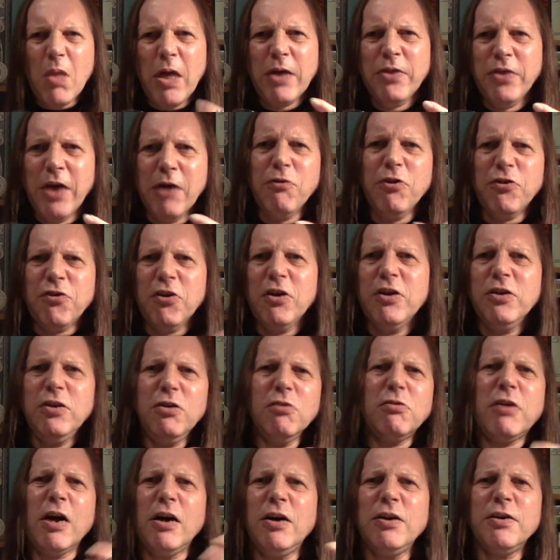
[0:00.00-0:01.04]
There is
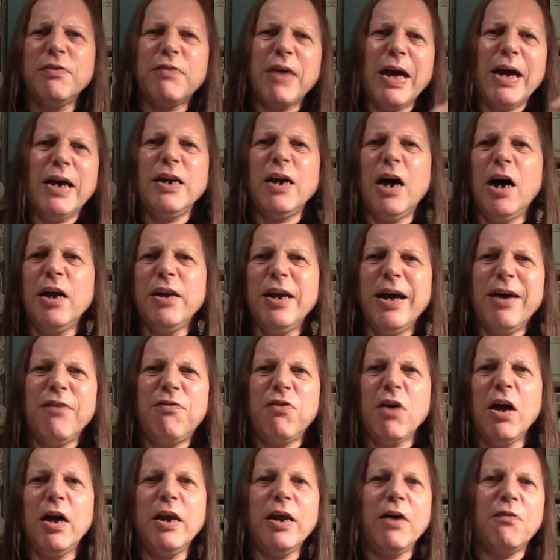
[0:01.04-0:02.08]
you kind of get
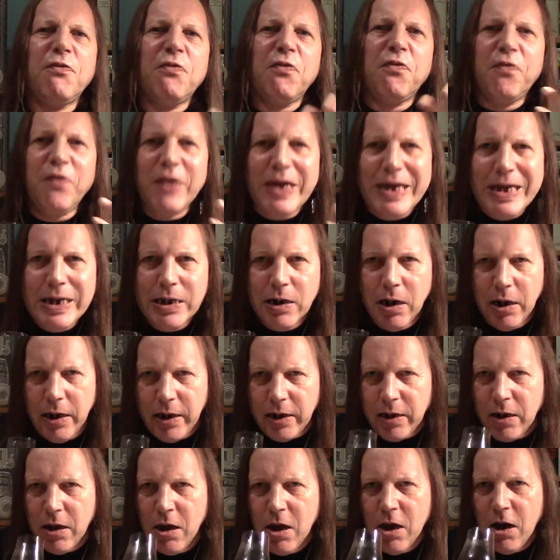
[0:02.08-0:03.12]
a
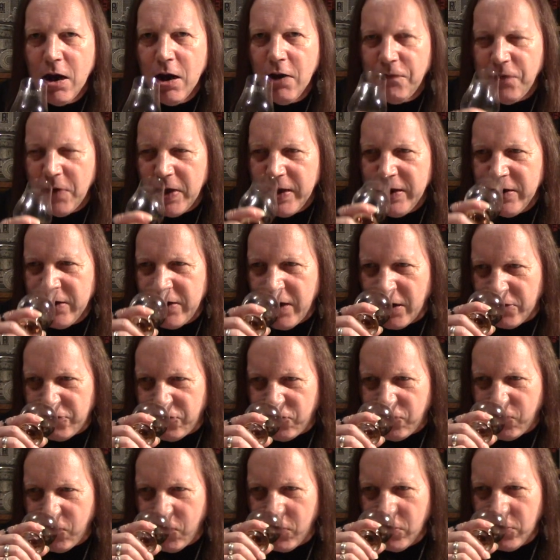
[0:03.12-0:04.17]
feeling of
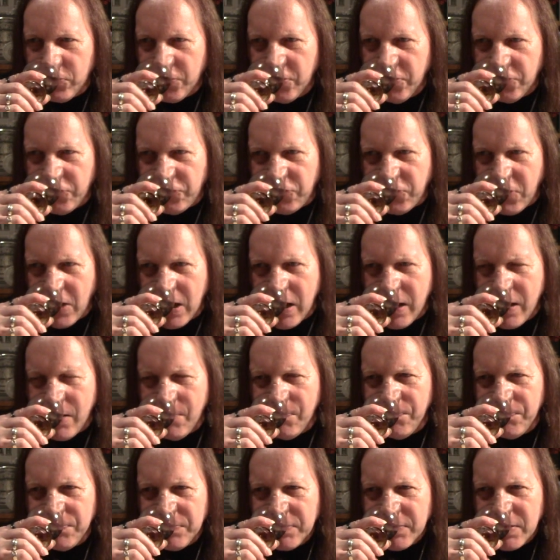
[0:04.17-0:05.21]
industrialness,
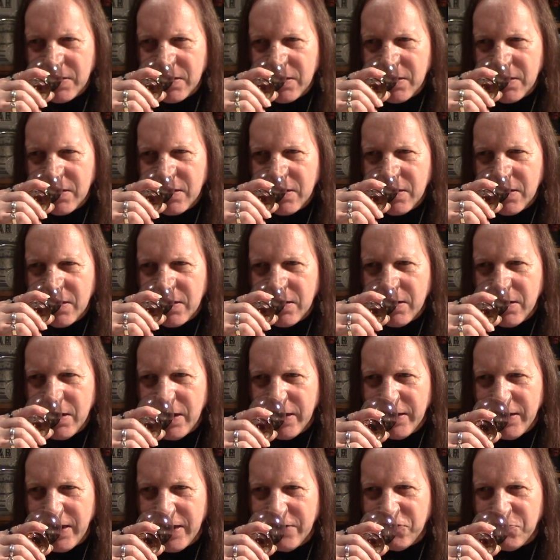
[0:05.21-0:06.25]
and
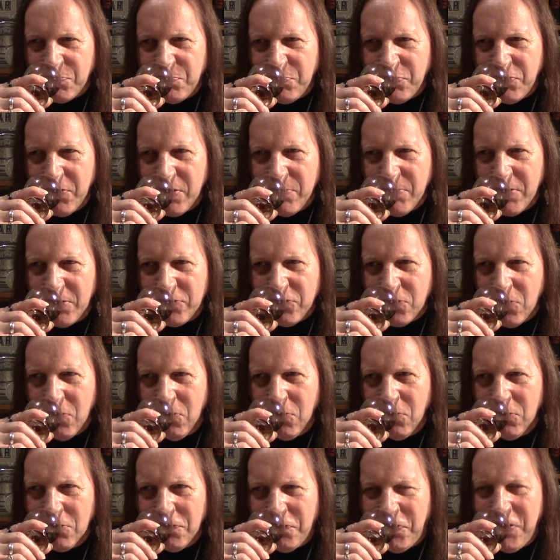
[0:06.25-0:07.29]
that's pretty much
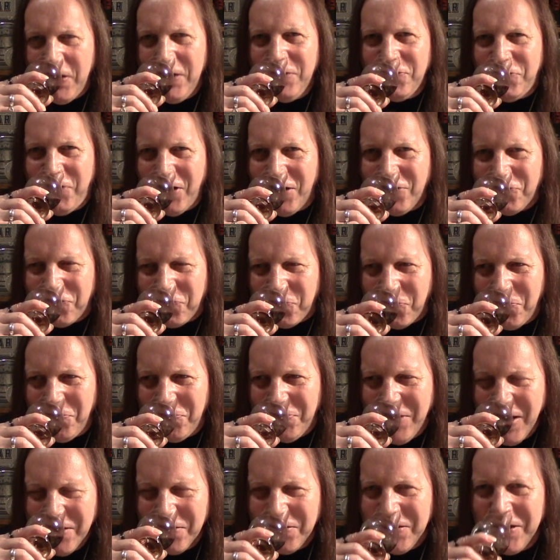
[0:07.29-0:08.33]
all of the industrial
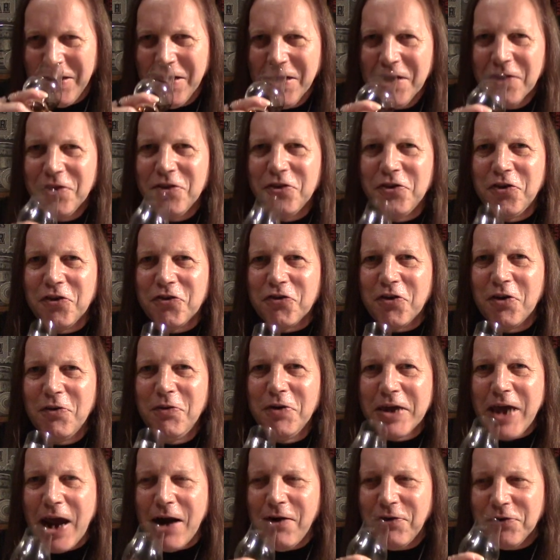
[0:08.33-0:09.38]
the
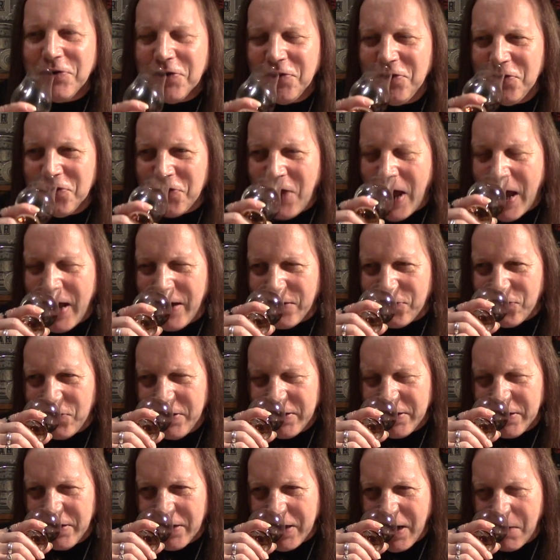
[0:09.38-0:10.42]
distillery character that's
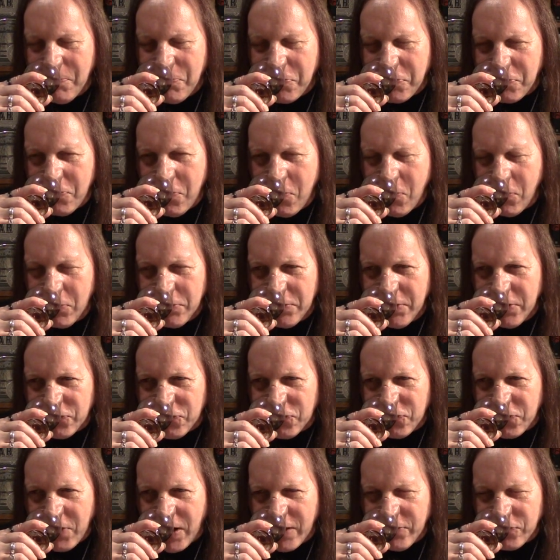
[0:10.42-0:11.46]
actually going to come through on this,
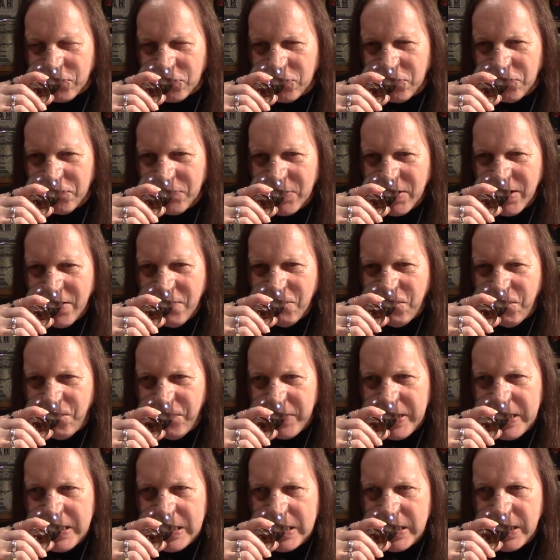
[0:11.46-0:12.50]
is that sort of
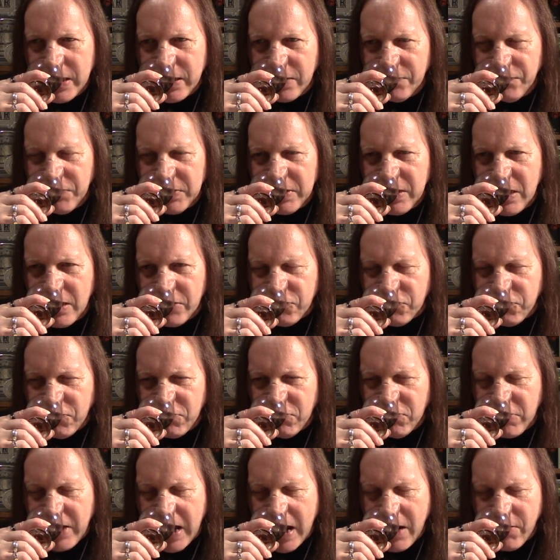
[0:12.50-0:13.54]
feeling of
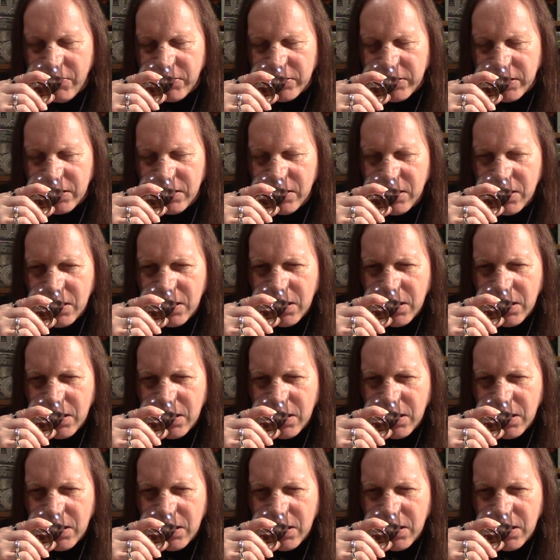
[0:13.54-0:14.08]
industrial character.